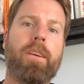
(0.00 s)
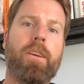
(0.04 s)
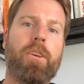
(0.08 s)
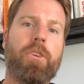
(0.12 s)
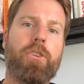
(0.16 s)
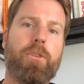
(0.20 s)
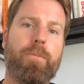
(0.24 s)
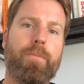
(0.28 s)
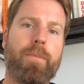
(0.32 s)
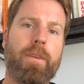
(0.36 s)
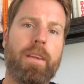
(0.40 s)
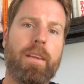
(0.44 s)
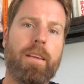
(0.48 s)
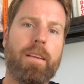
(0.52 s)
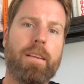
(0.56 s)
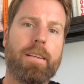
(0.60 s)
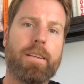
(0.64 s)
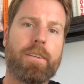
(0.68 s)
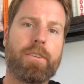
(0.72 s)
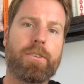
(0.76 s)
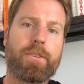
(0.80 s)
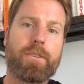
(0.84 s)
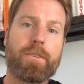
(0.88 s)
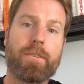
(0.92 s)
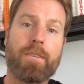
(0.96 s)
Should be
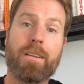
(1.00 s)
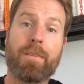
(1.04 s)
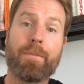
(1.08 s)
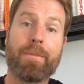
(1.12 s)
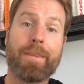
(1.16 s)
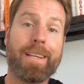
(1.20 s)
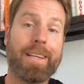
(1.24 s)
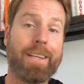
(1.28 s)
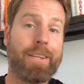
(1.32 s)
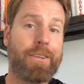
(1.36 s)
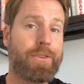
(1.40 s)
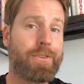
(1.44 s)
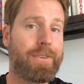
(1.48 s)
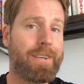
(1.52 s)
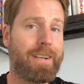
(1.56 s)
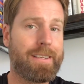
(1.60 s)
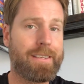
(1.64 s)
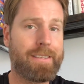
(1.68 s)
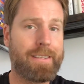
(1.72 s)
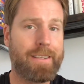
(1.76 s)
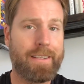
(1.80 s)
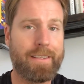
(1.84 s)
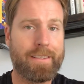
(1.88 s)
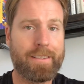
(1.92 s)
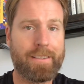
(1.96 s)
extremely
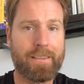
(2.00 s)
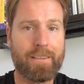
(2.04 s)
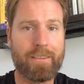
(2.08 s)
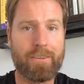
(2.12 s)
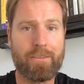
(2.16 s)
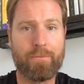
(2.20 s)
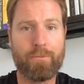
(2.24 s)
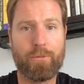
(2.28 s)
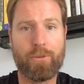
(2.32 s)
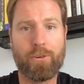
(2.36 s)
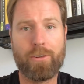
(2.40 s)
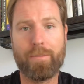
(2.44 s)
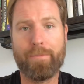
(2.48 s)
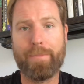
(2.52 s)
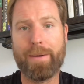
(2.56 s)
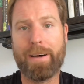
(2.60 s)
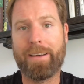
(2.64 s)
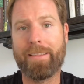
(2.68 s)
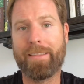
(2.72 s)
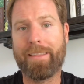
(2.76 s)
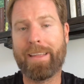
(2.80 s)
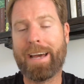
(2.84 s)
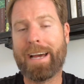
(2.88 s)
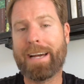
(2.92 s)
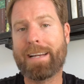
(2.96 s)
interesting to learn more
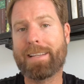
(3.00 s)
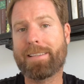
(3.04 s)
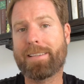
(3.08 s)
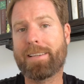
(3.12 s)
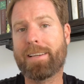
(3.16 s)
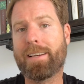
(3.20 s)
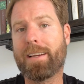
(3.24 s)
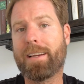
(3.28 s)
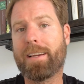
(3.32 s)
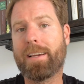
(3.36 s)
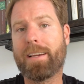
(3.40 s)
about that.